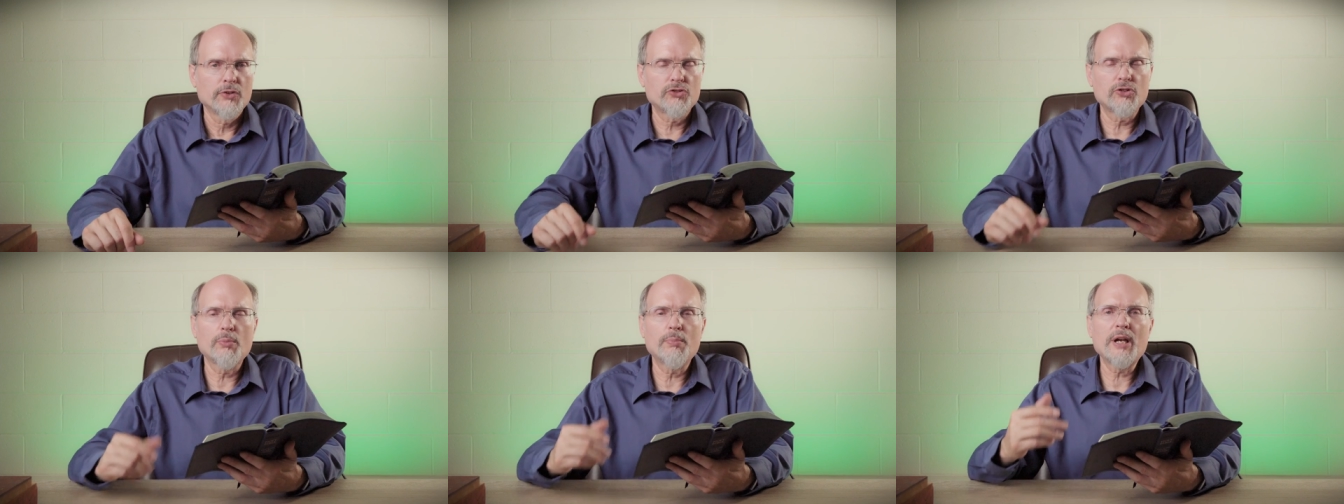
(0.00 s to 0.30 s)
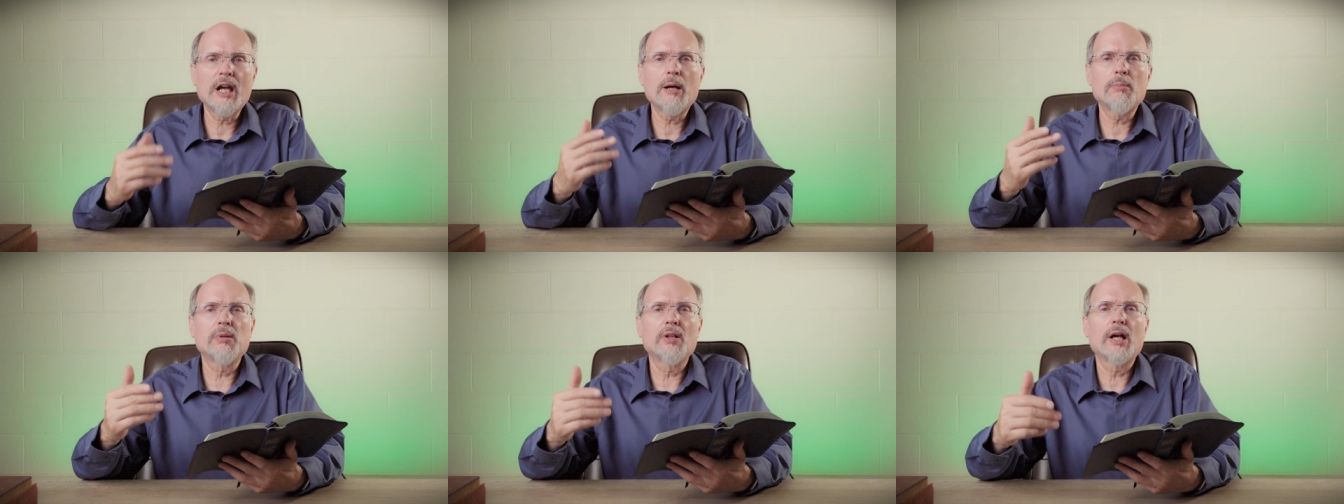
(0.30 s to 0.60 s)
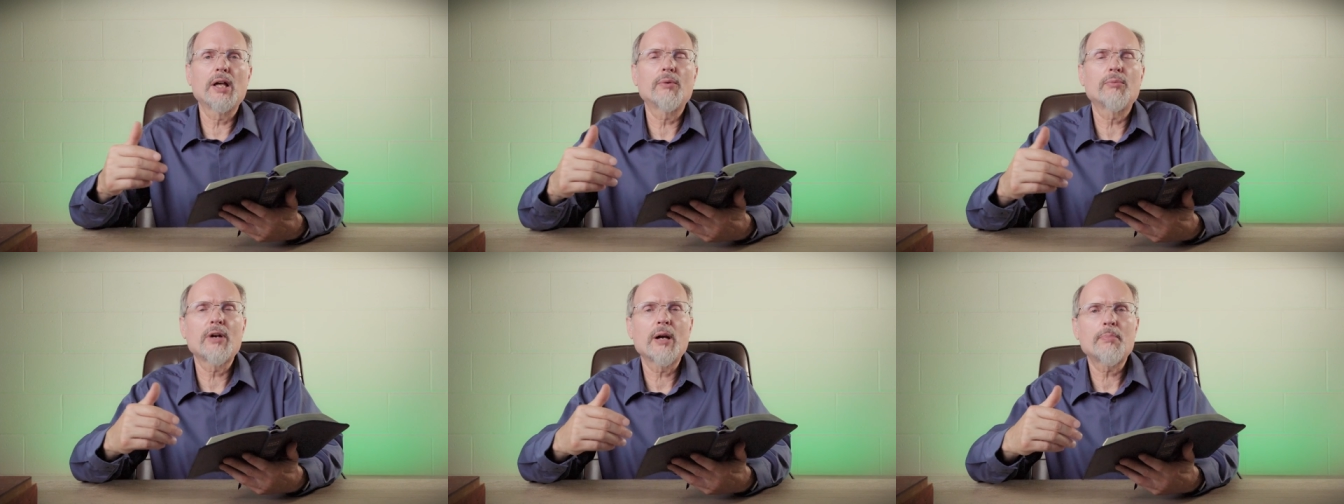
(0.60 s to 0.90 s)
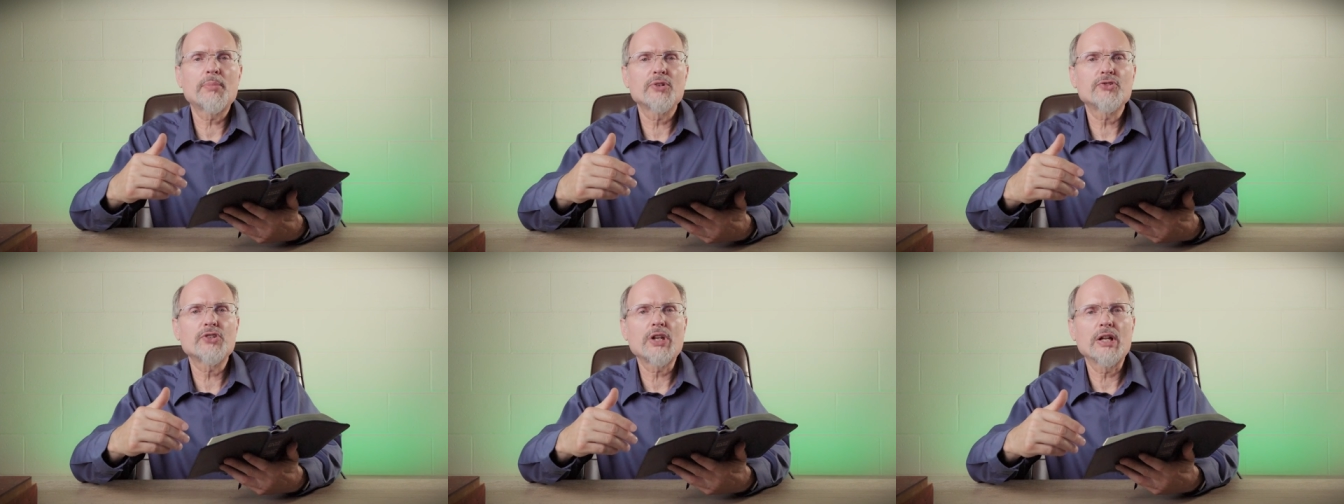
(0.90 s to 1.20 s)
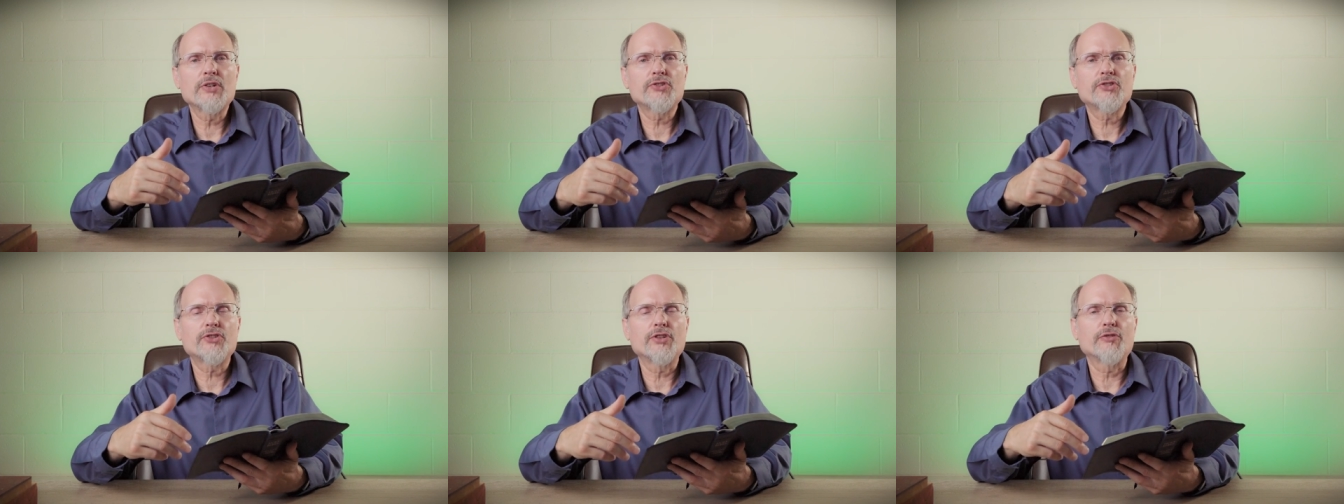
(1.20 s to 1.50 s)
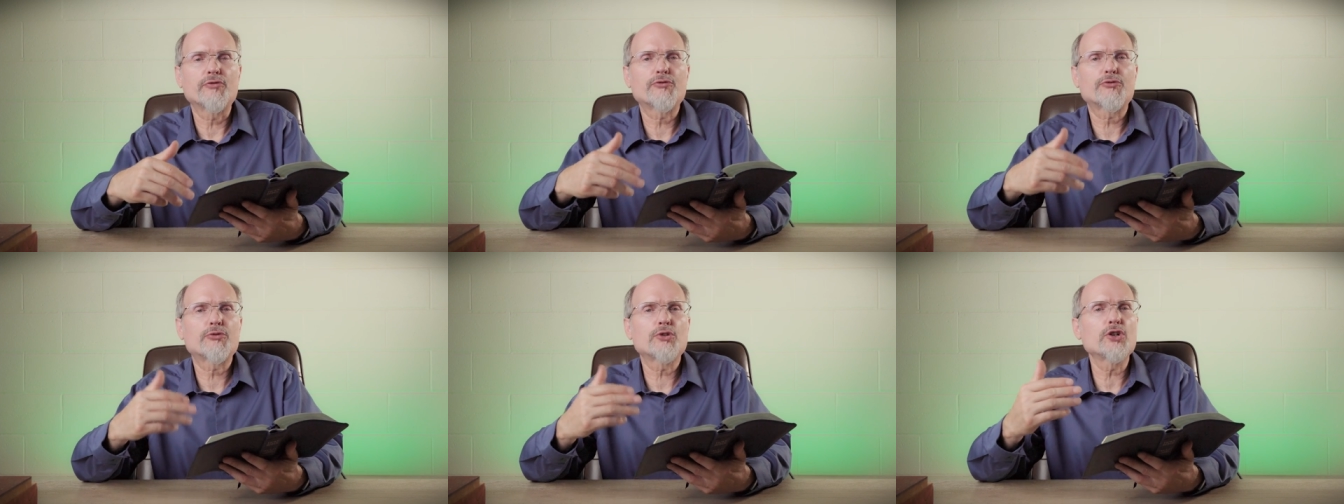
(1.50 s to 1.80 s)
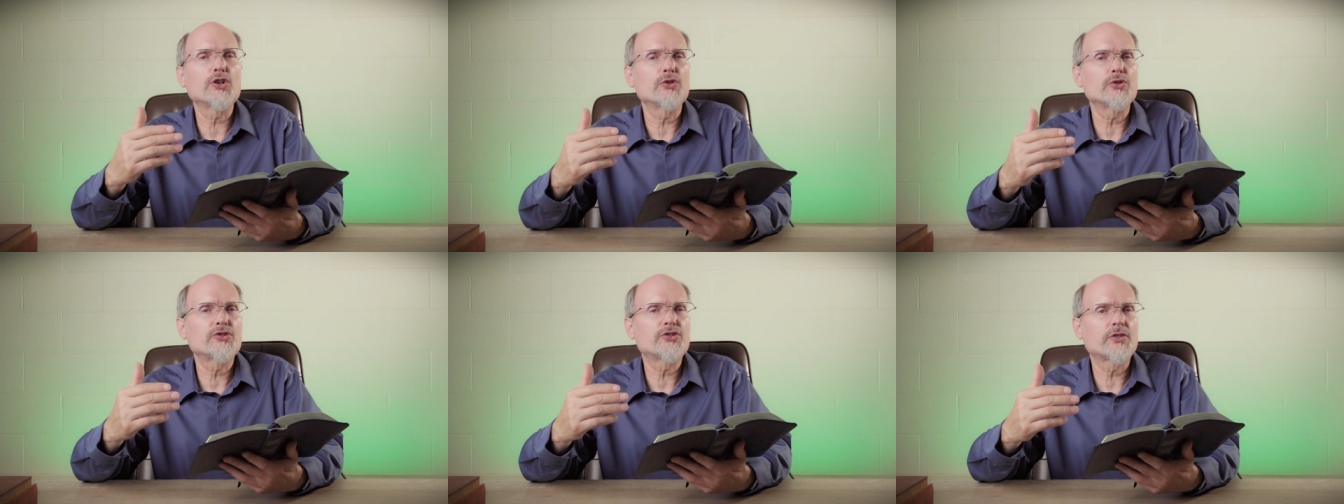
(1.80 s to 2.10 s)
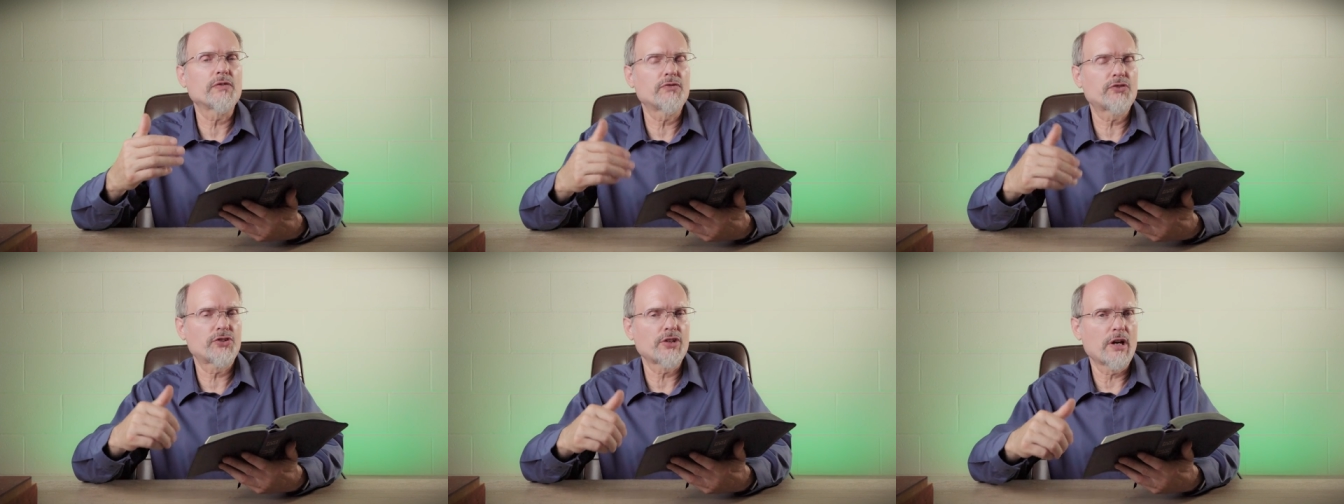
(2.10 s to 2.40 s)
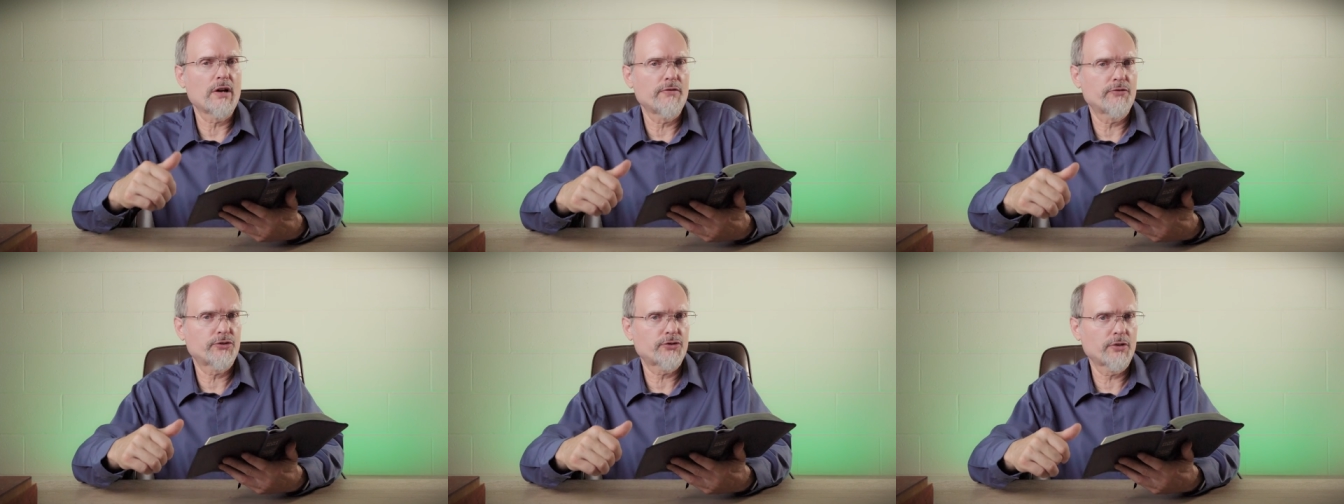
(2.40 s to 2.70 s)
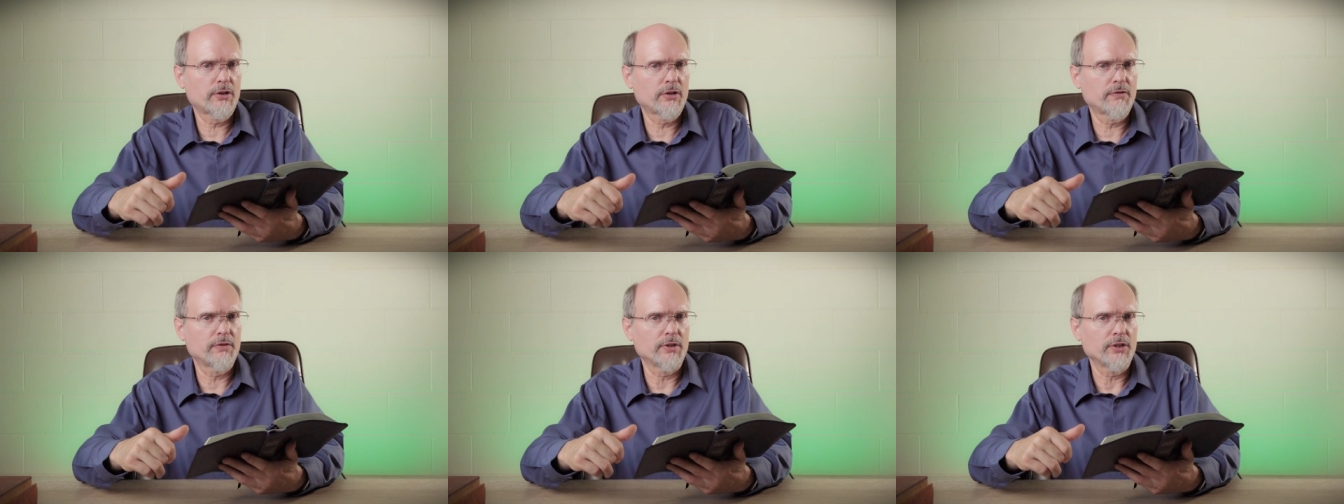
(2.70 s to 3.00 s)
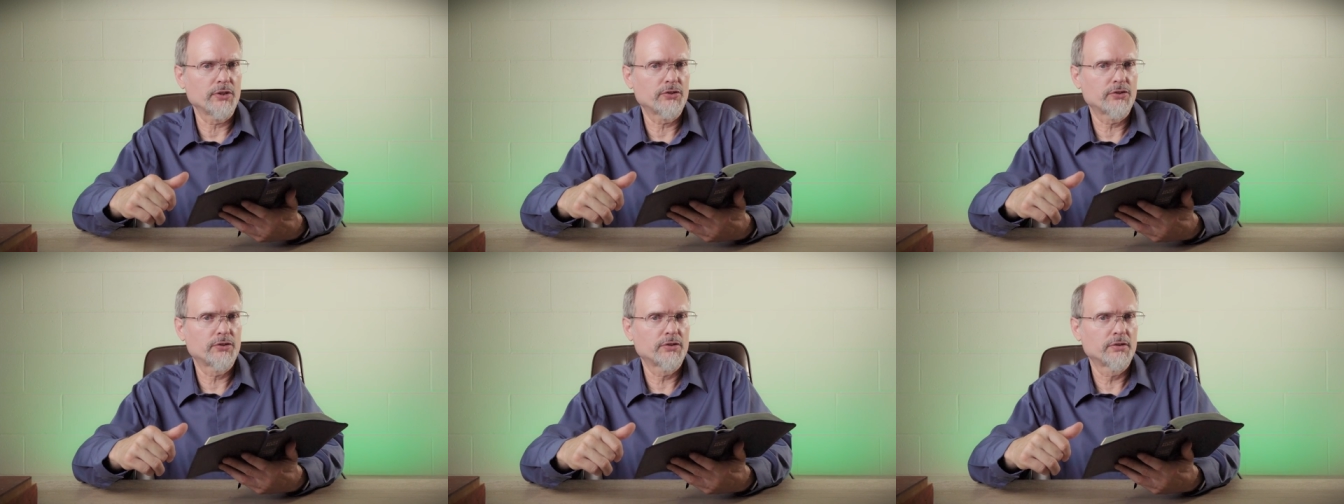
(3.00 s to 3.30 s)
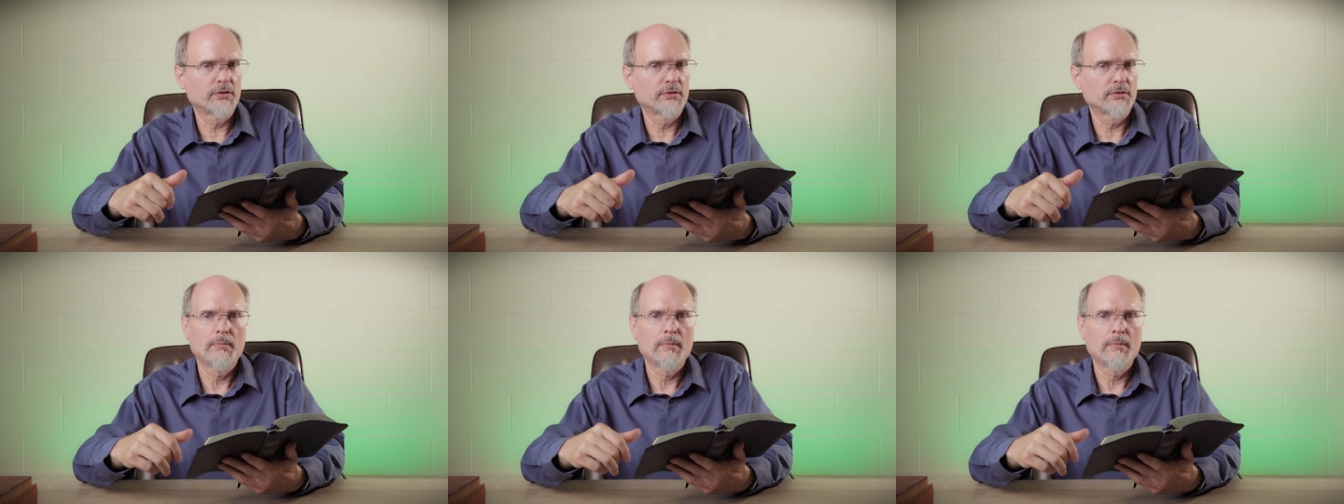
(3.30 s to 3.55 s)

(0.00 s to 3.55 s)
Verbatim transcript: So Babylon represents the fruits of self-service.